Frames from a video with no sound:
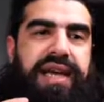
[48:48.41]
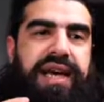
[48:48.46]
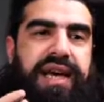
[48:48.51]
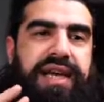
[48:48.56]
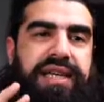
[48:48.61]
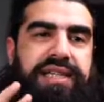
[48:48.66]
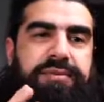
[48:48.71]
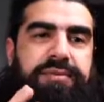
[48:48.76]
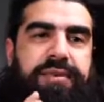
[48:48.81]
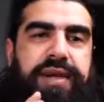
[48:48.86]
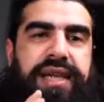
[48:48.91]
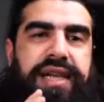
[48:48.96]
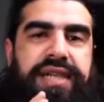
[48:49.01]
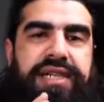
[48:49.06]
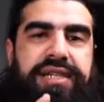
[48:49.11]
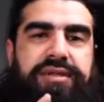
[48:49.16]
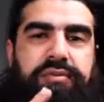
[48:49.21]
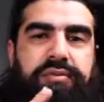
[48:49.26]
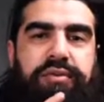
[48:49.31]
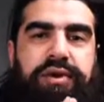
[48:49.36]
I
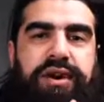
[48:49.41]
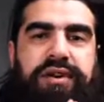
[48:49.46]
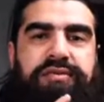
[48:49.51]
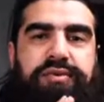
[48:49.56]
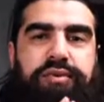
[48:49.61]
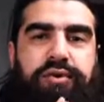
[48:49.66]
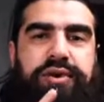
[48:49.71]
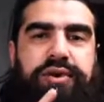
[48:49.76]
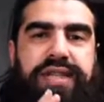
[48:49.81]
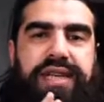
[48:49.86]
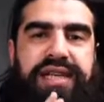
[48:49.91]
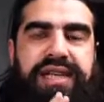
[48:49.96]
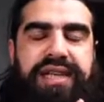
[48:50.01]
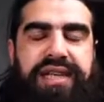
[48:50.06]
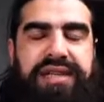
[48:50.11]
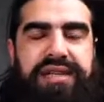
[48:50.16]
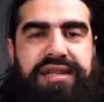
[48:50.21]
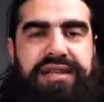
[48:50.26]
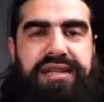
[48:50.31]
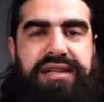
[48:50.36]
explained what I've taught in that
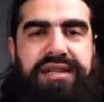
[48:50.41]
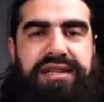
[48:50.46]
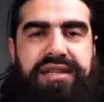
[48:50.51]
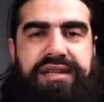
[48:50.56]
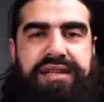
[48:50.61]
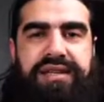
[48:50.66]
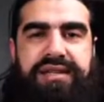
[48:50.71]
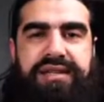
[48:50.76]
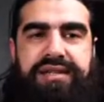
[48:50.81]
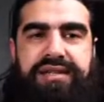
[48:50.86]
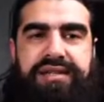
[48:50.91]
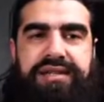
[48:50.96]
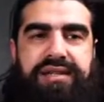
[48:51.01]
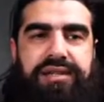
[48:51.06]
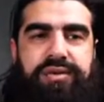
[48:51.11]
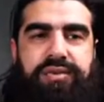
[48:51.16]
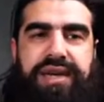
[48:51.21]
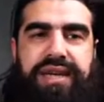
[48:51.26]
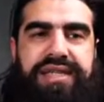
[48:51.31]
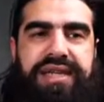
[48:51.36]
day, just
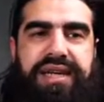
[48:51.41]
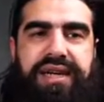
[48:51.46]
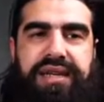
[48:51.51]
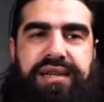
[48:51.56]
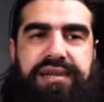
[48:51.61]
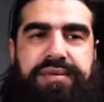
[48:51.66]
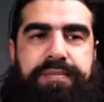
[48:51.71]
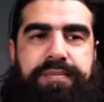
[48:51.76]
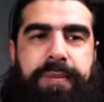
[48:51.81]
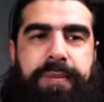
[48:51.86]
as quick as I can.